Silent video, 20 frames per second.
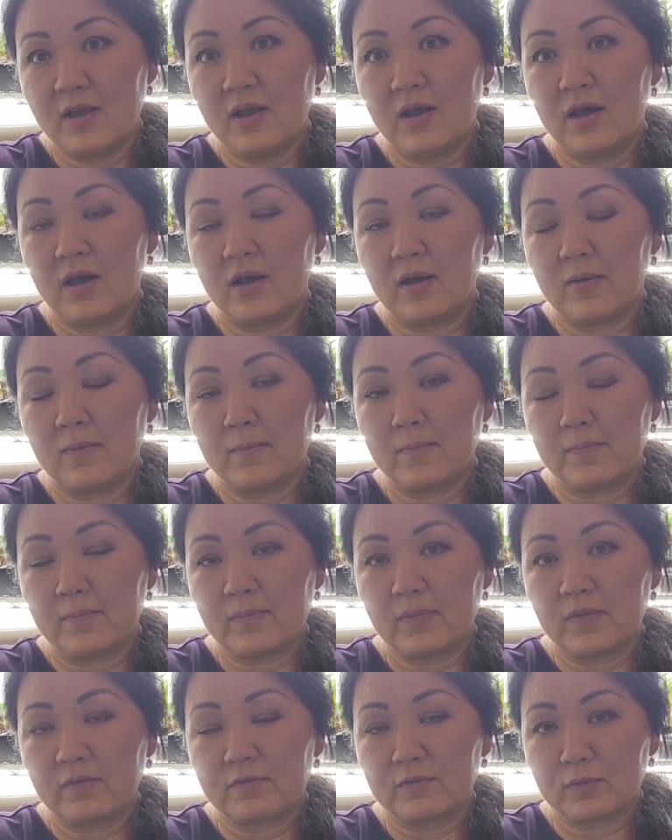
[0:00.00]

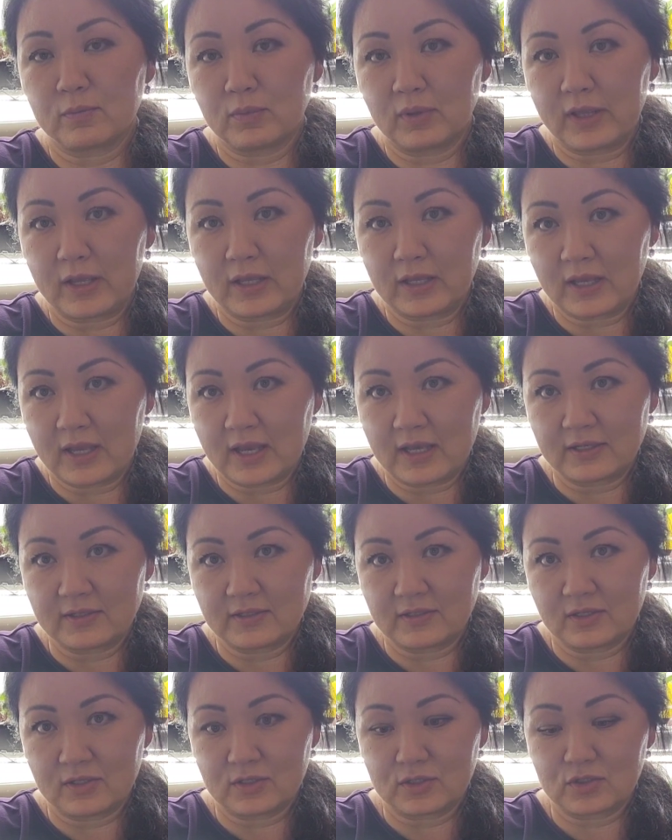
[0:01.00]
from laying eggs
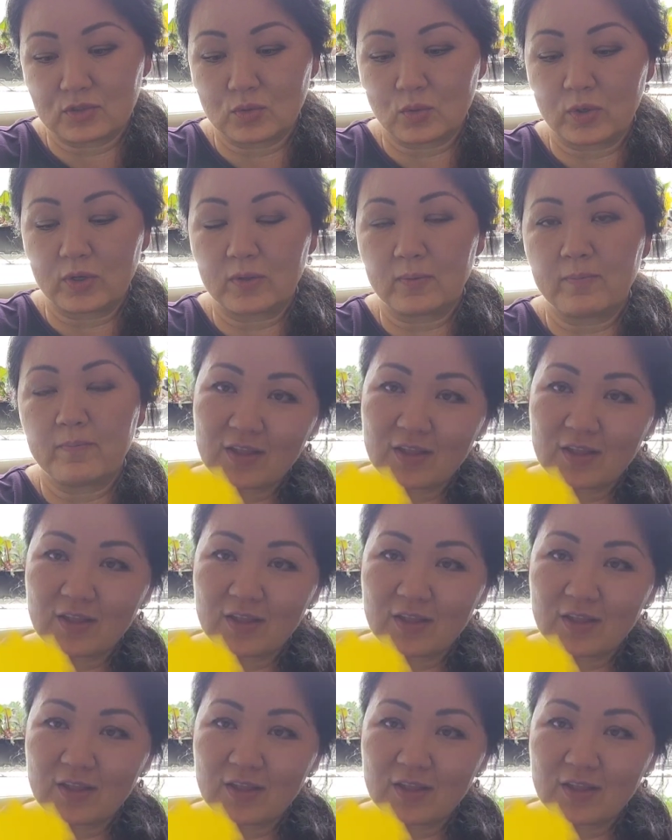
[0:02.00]
in the soil.